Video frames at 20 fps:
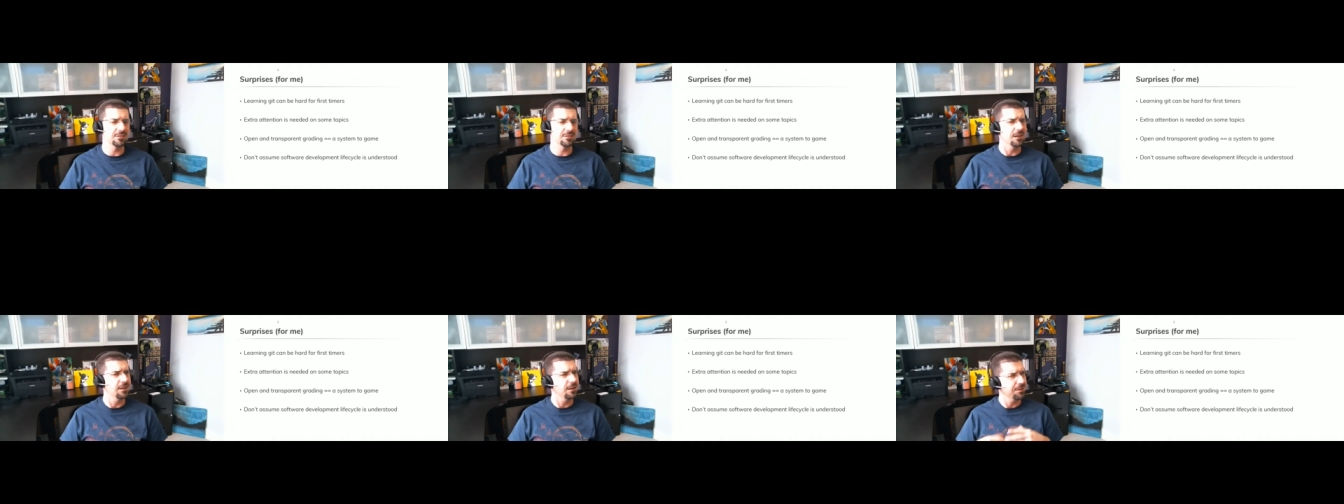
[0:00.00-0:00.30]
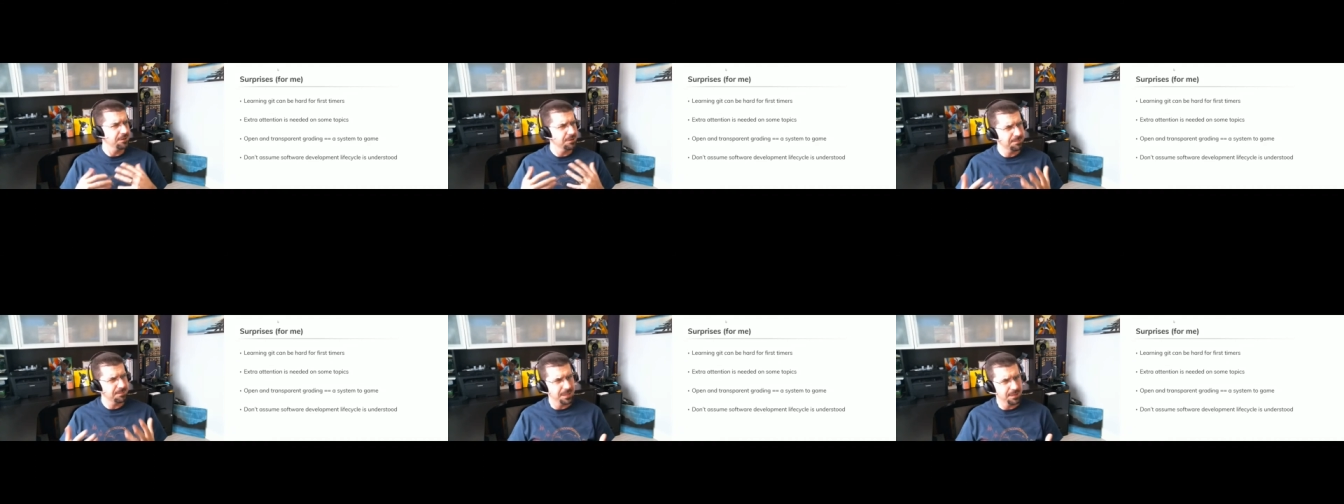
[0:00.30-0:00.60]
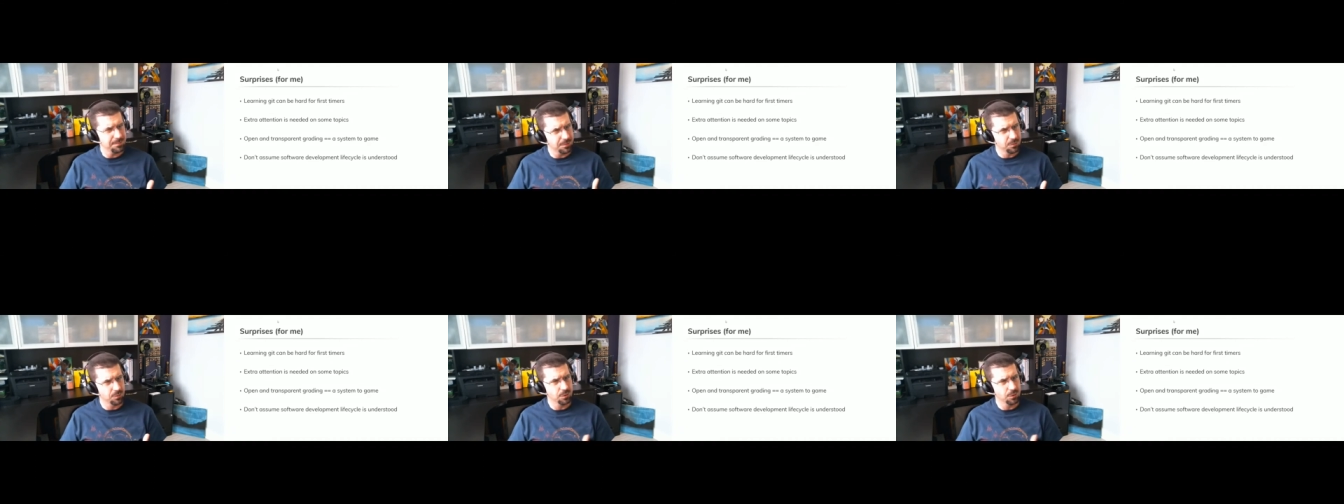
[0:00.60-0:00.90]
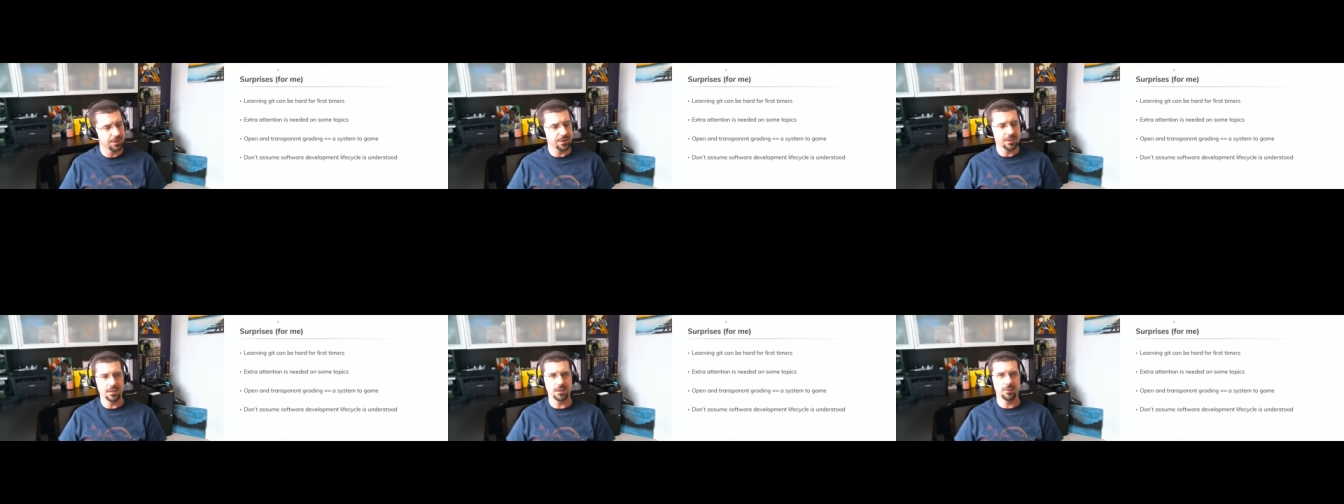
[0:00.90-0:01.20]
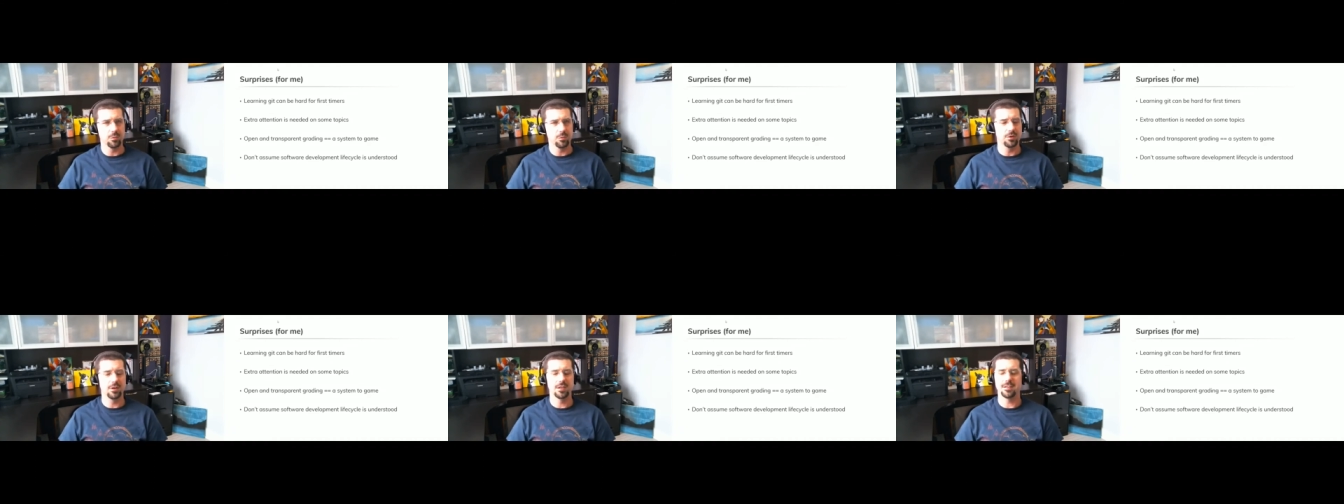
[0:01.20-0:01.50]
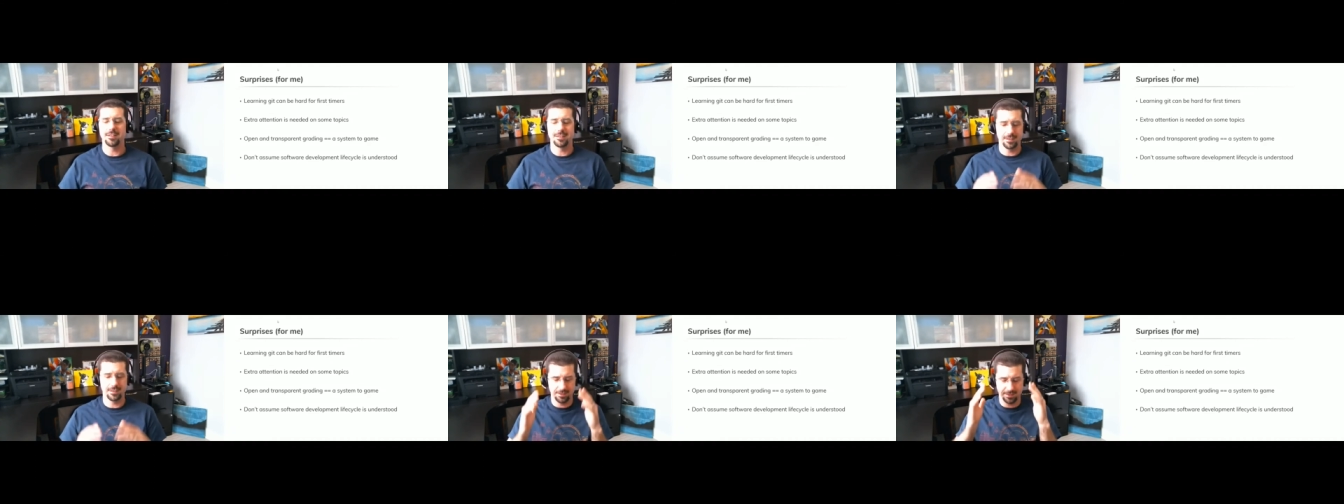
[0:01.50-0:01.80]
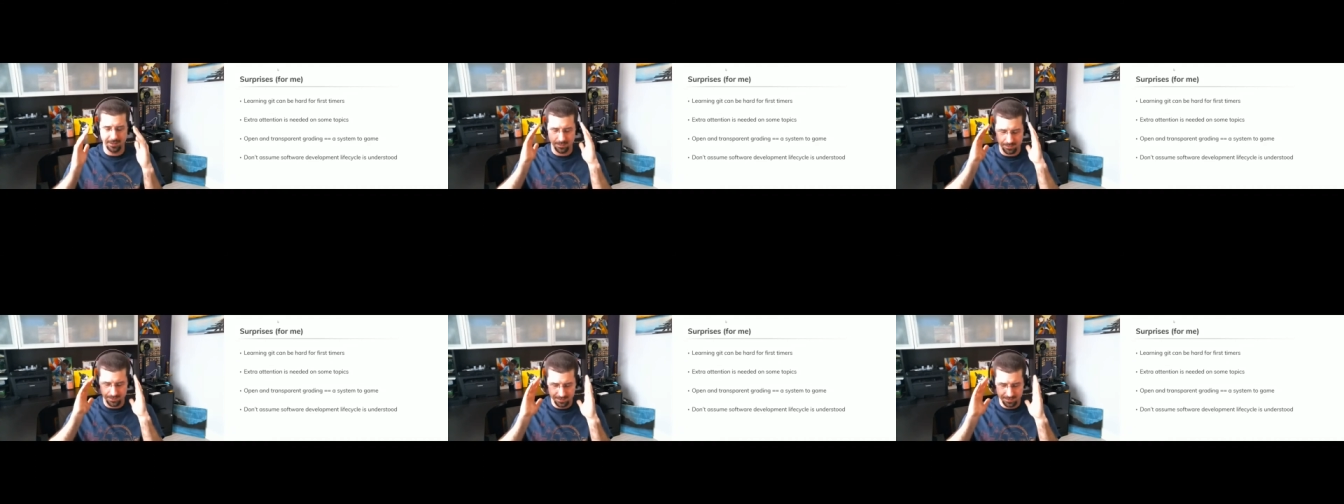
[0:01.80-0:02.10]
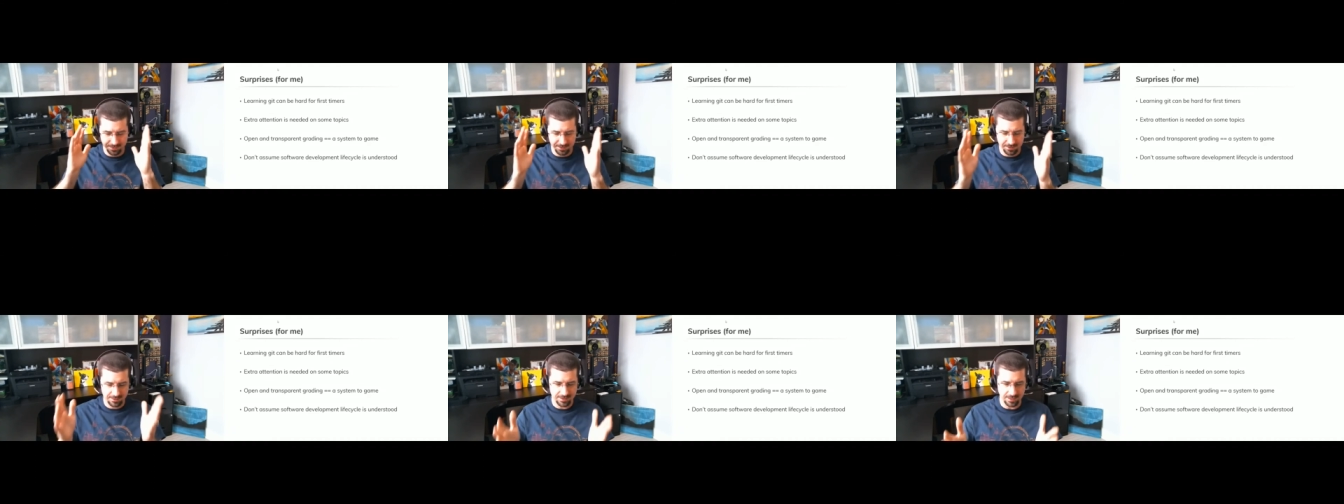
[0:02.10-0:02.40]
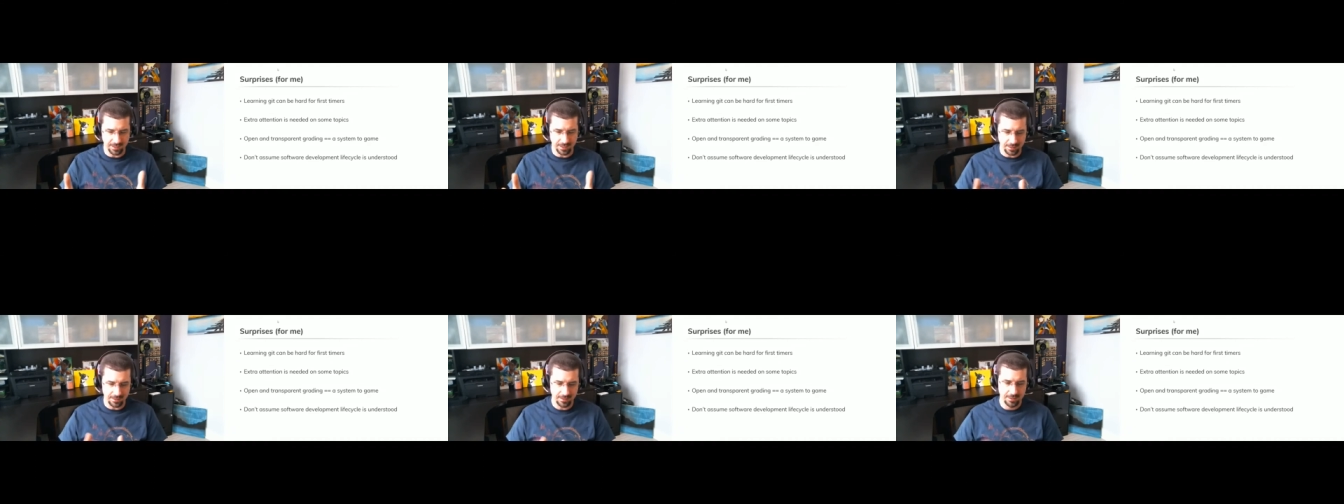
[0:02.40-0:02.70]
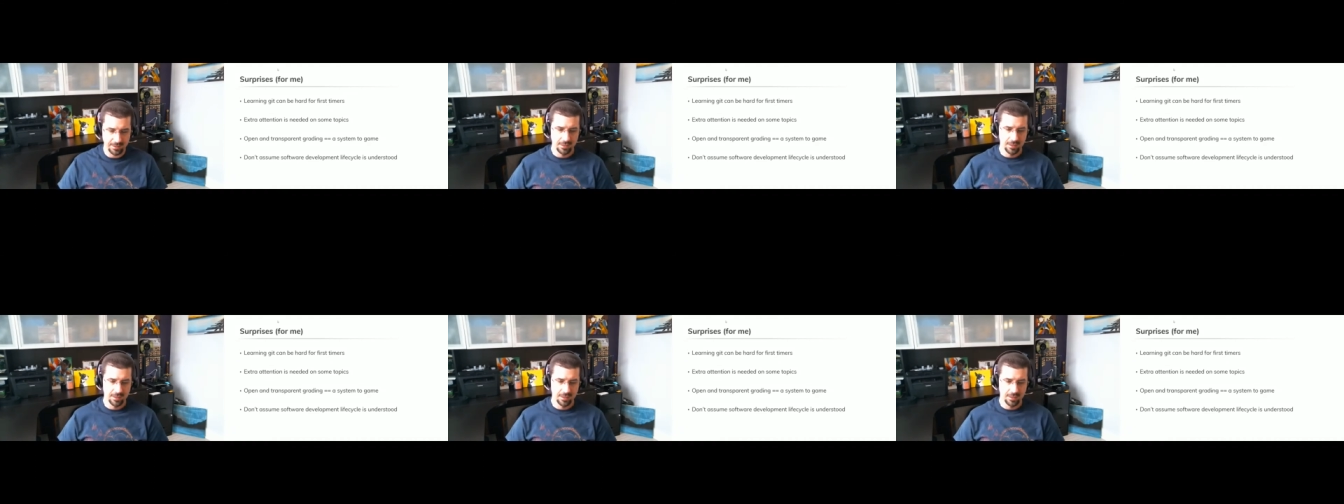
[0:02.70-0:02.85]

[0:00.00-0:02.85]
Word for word: and other people working at what that that was insane.